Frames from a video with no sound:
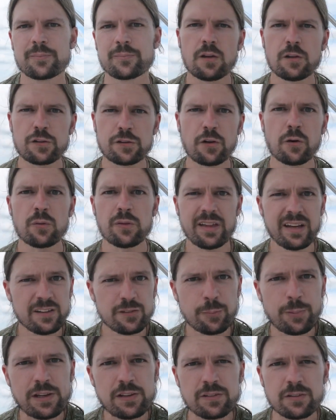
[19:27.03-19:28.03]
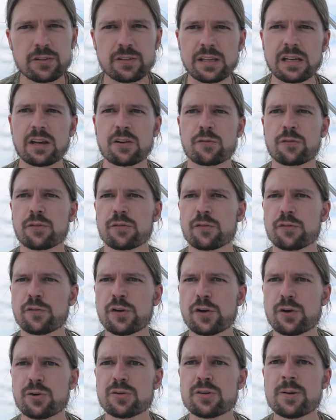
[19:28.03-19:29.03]
So that's basically it for
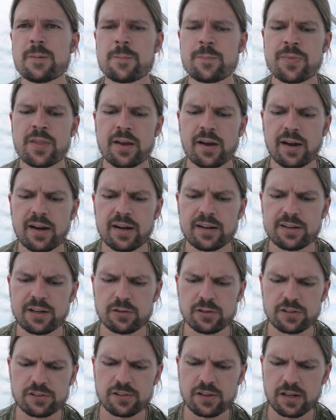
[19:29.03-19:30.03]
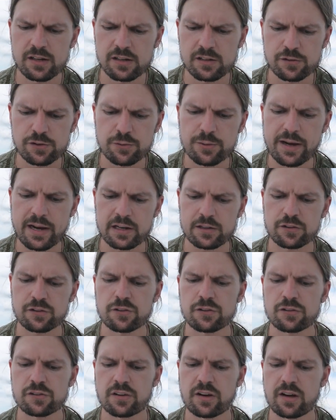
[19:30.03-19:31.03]
food. Uh, now let's get into
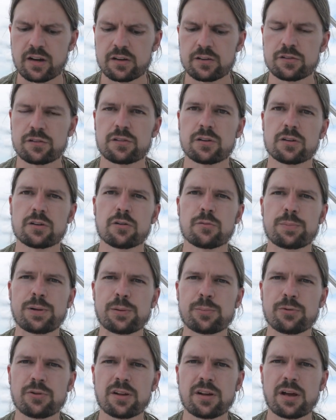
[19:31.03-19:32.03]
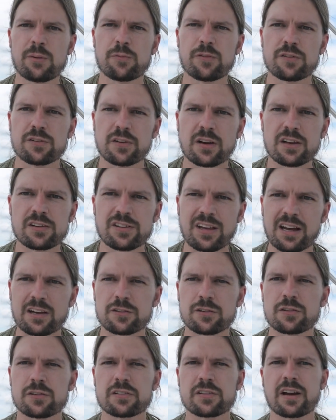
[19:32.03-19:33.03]
exercise. You know, people emphasize
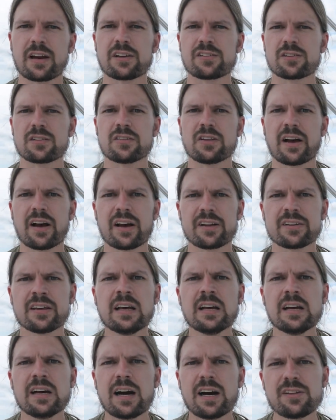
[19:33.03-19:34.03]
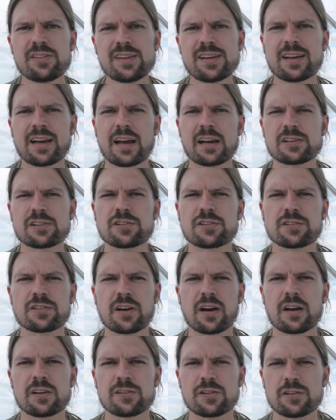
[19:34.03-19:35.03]
exercise a lot. I think
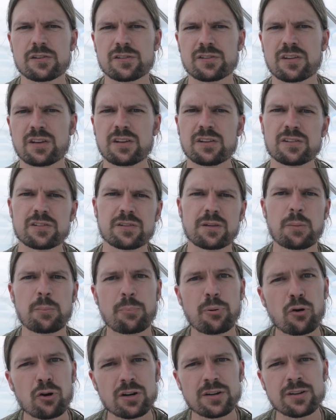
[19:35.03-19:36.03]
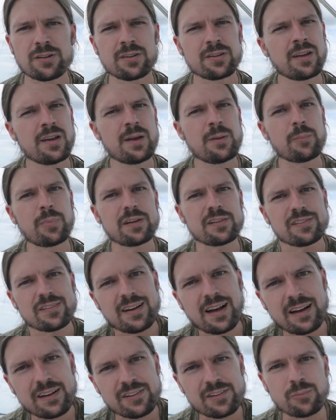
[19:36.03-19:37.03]
exercise is, is important, but it's
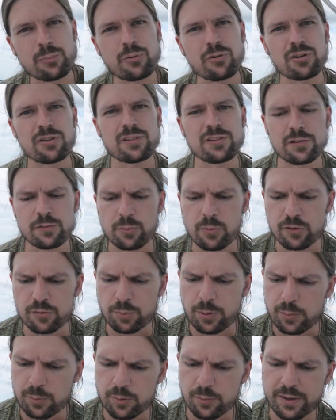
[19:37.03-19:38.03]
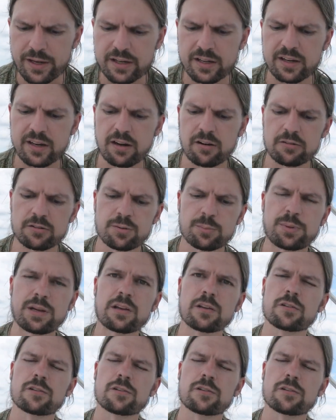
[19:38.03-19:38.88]
not as important as most people make it out to be.